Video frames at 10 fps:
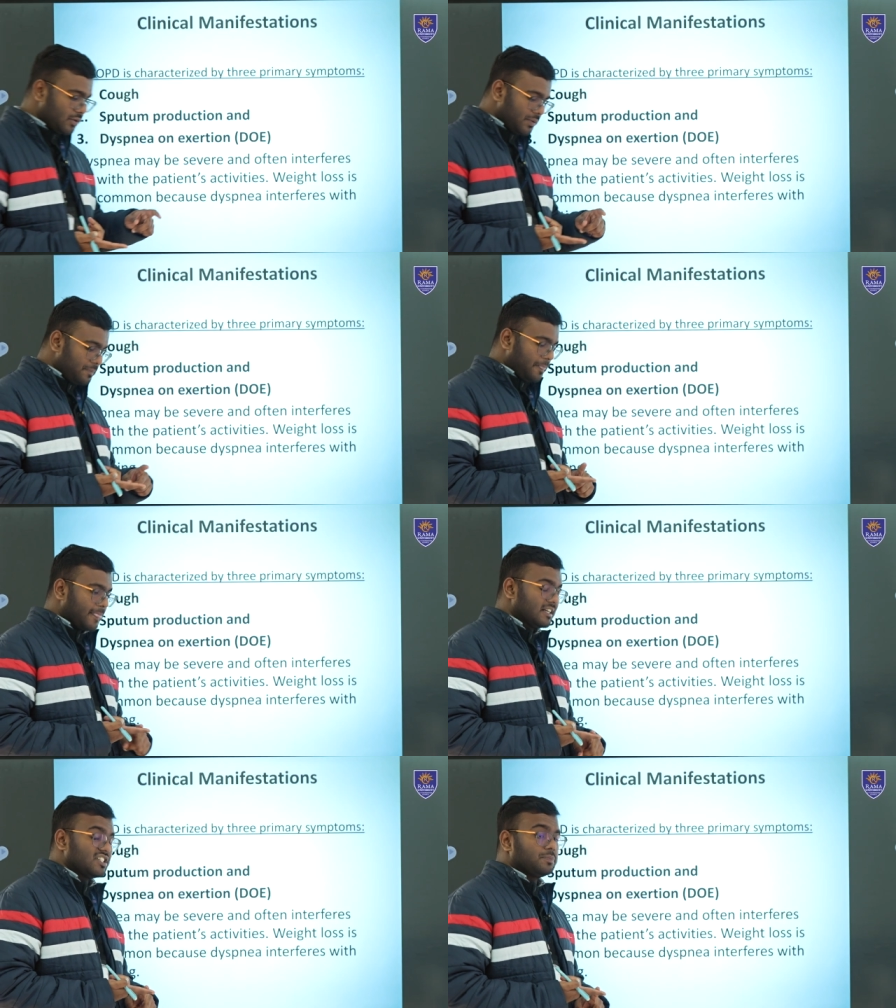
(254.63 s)
know,
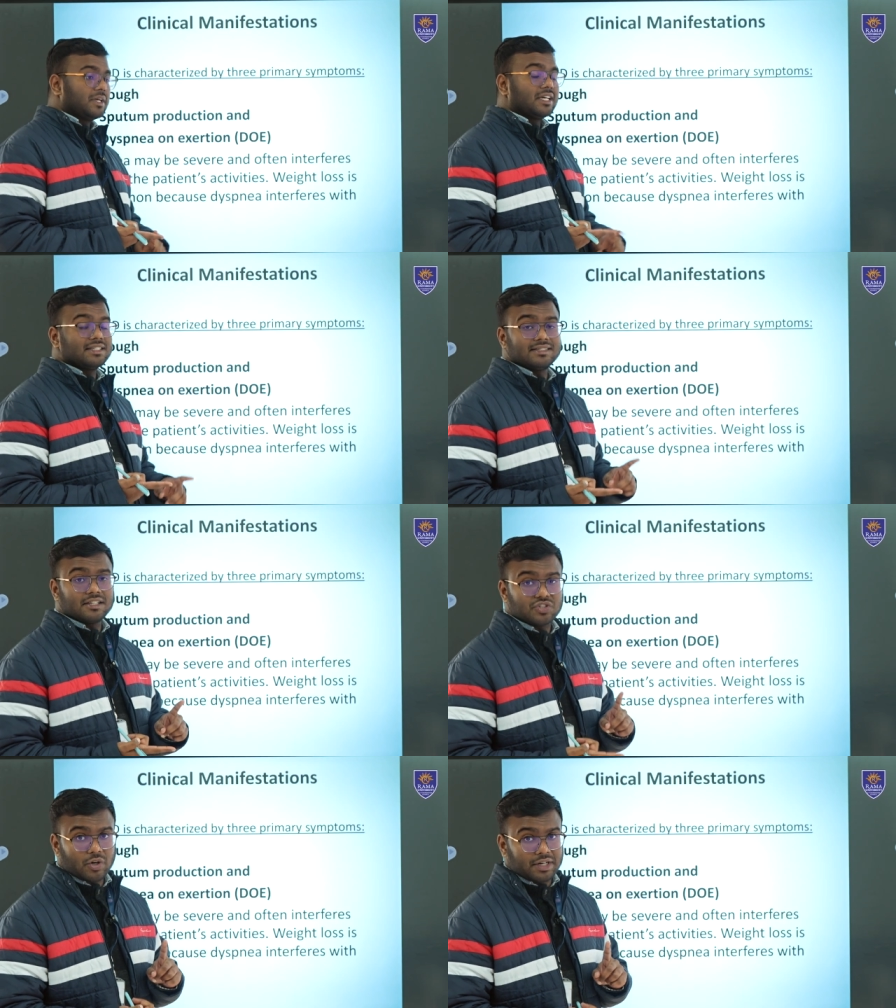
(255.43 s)
dyspnea is
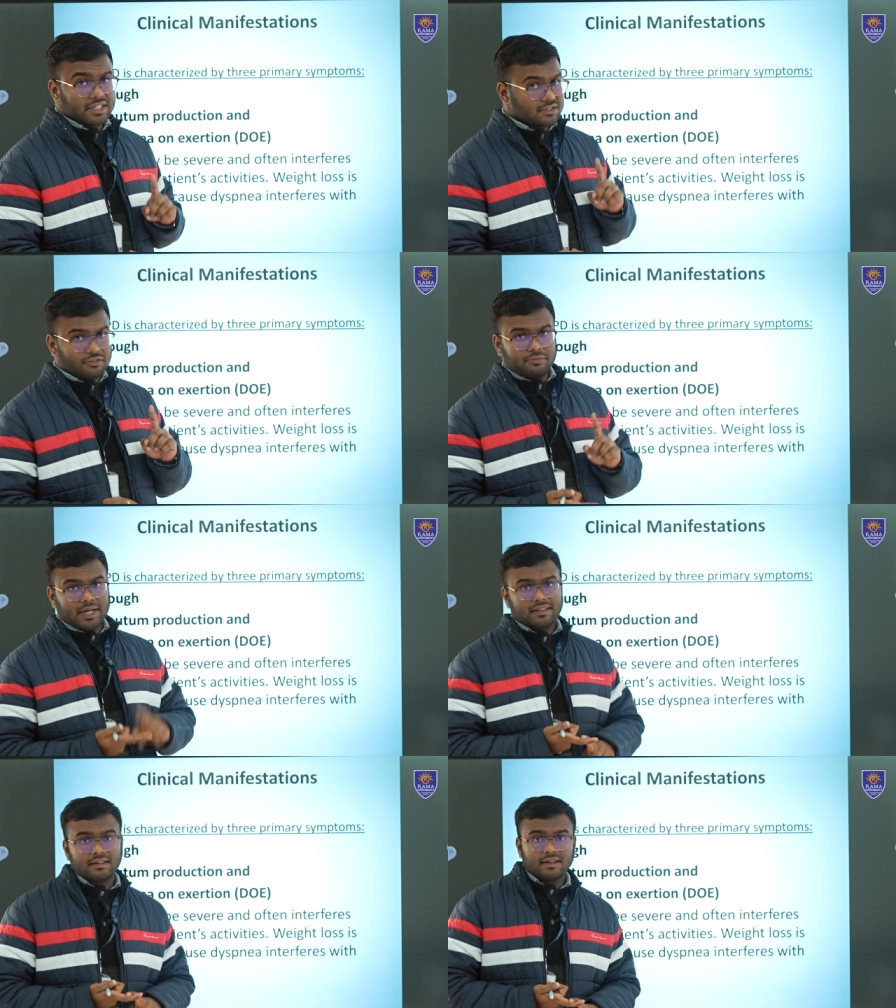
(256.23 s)
the shortness of
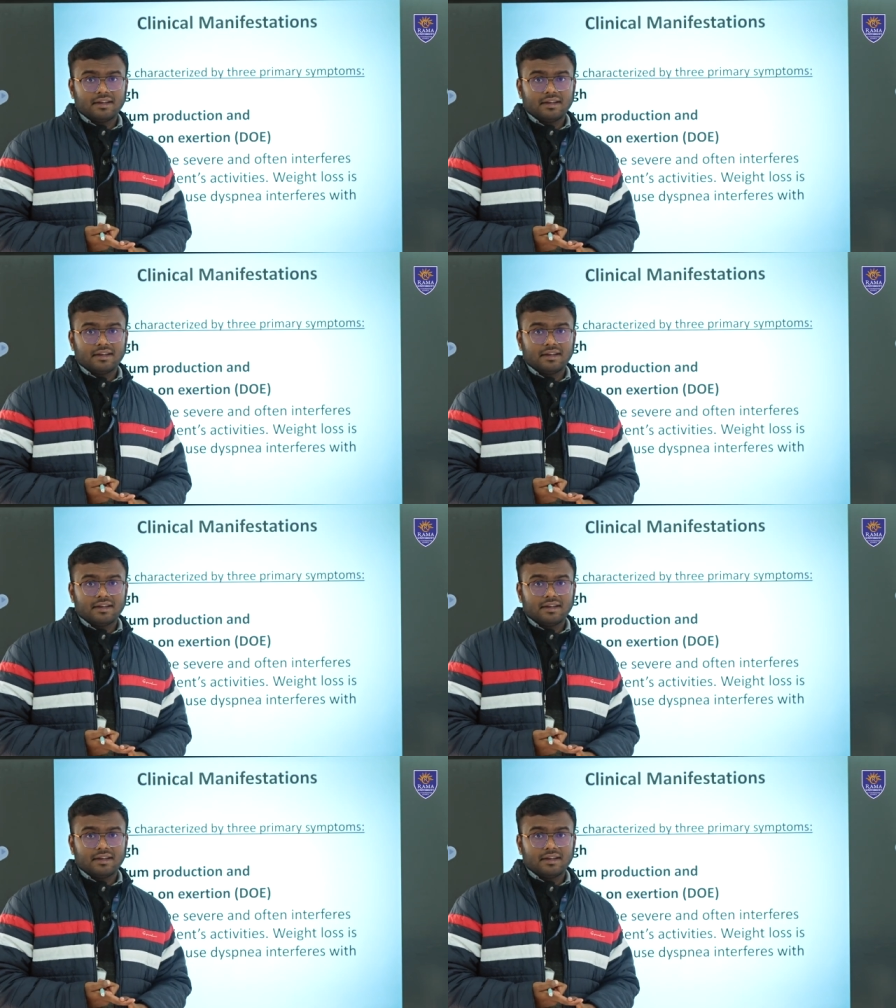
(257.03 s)
breath,